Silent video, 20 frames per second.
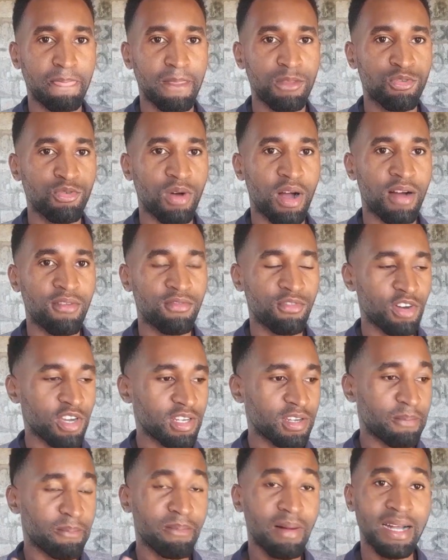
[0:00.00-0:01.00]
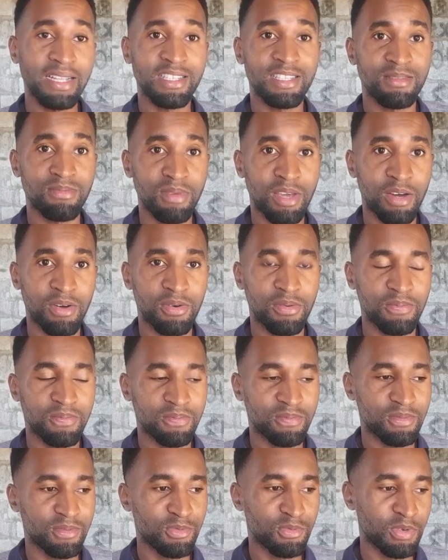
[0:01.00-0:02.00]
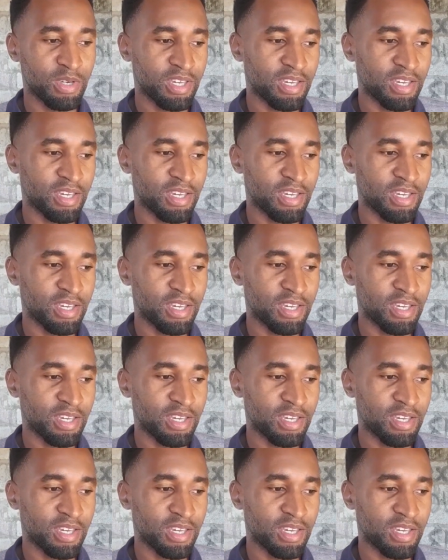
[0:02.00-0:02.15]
to avoid a bad smell, we